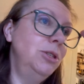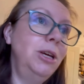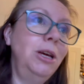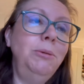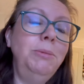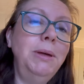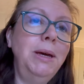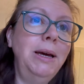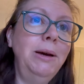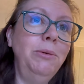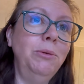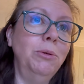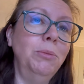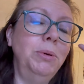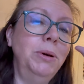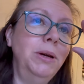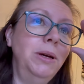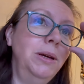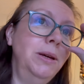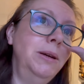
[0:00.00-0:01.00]
hope they help.
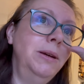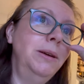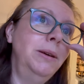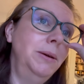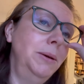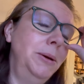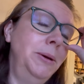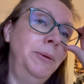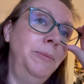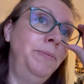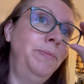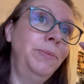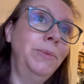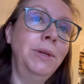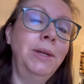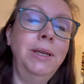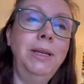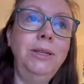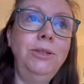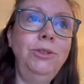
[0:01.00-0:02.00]

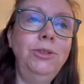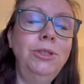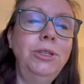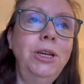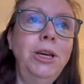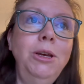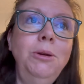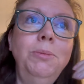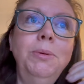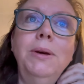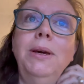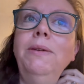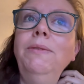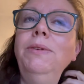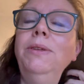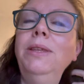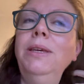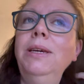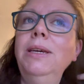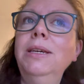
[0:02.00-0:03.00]
Let's just hope
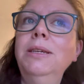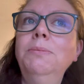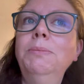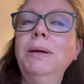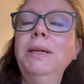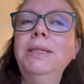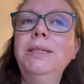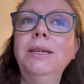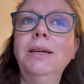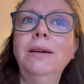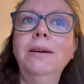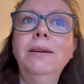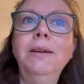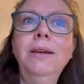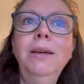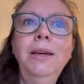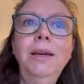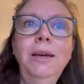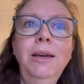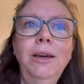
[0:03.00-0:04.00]
everything is better.
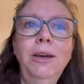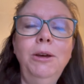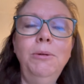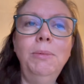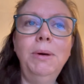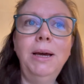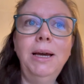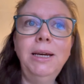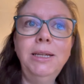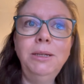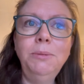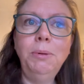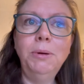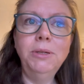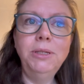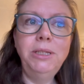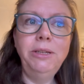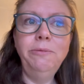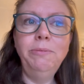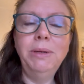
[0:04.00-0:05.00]
I had a
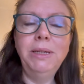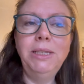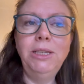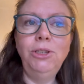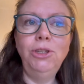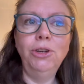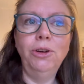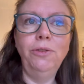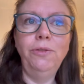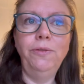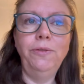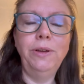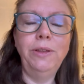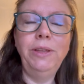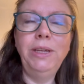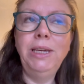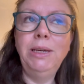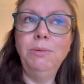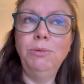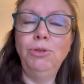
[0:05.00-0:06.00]
positive message off, I
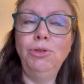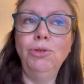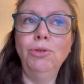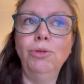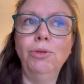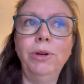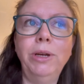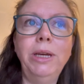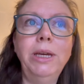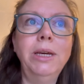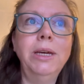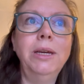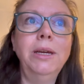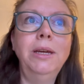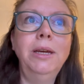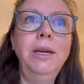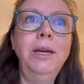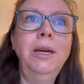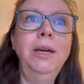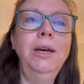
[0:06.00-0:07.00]
think it was Joy,
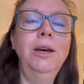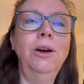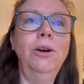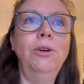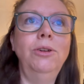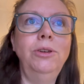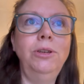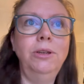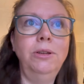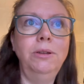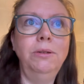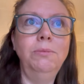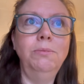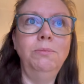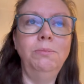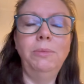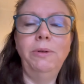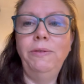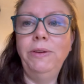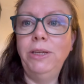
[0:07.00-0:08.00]
on
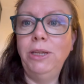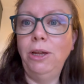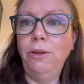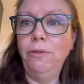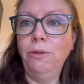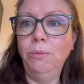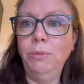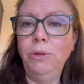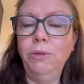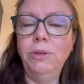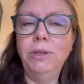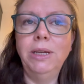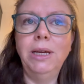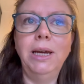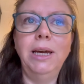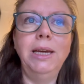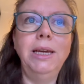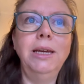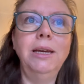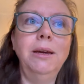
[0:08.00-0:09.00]
my video from the other
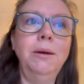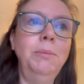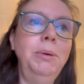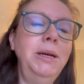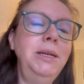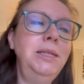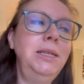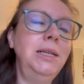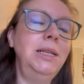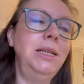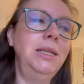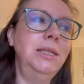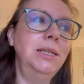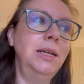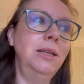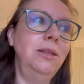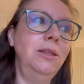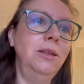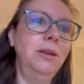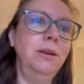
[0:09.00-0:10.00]
day, and basically
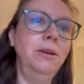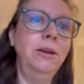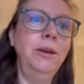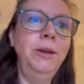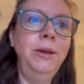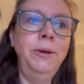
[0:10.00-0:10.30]
said that